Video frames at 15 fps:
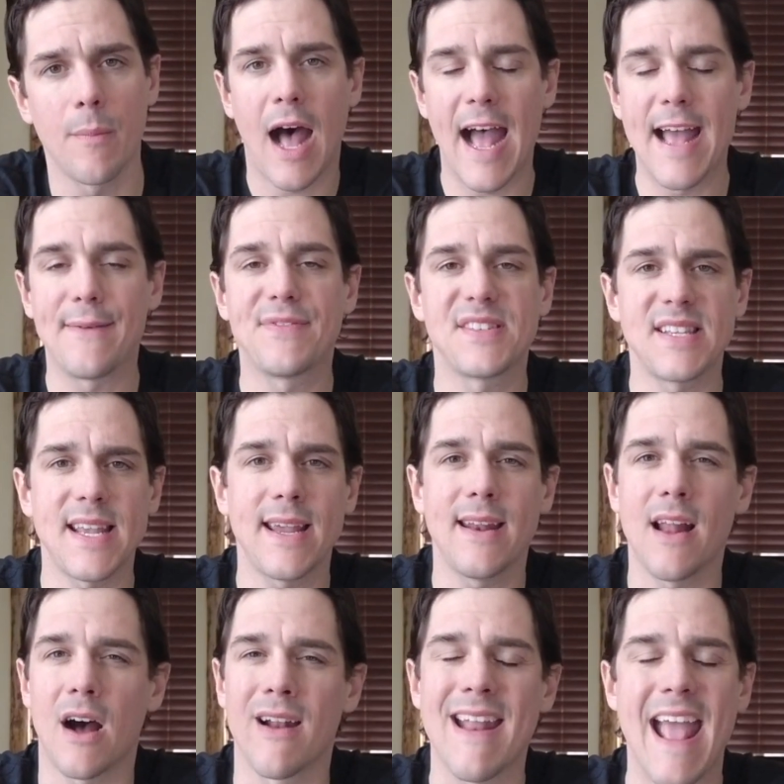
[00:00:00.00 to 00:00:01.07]
I have seen
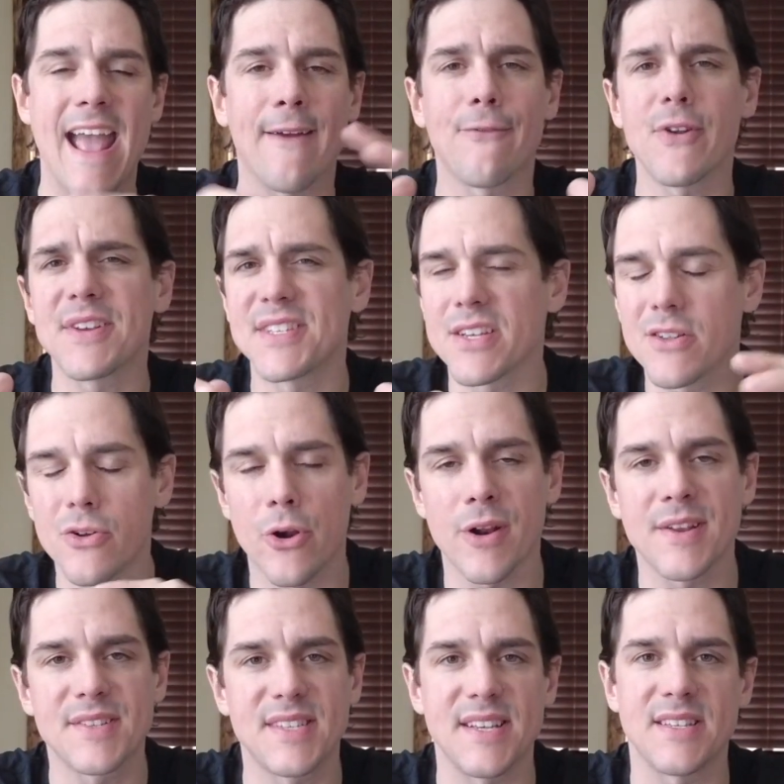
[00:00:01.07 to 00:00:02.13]
on every single
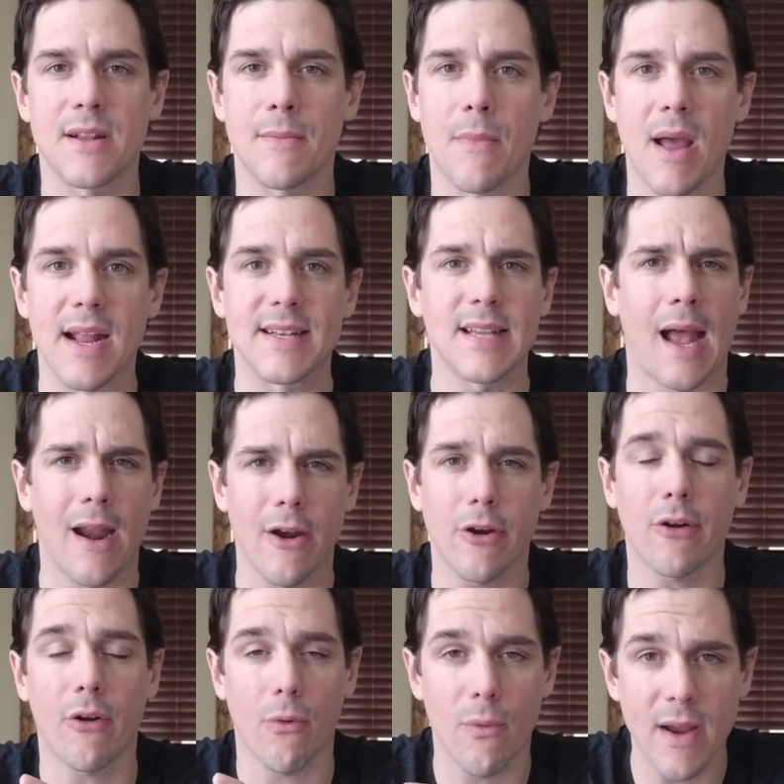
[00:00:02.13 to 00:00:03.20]
earnings season in my entire
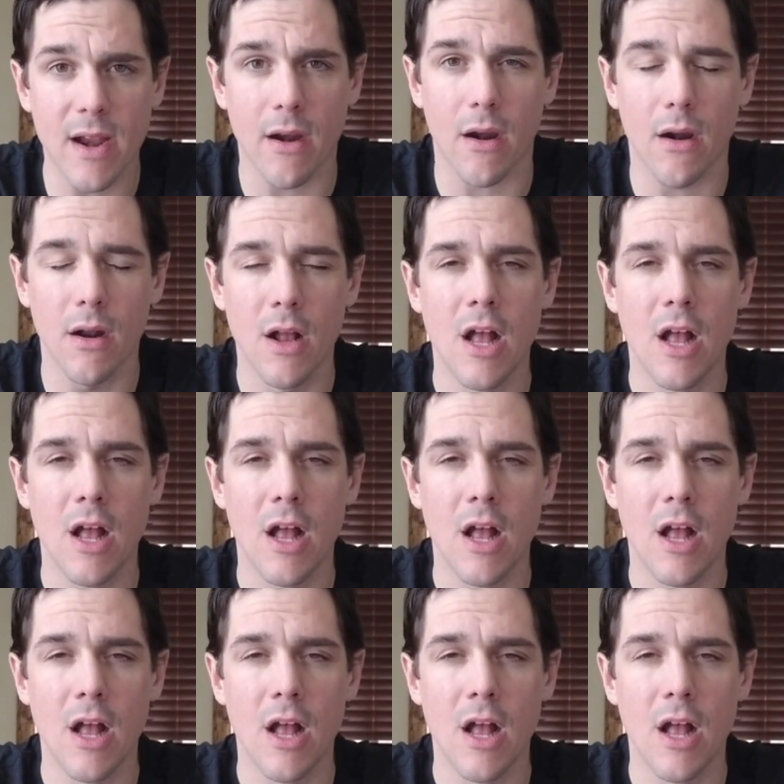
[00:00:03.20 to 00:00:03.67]
career,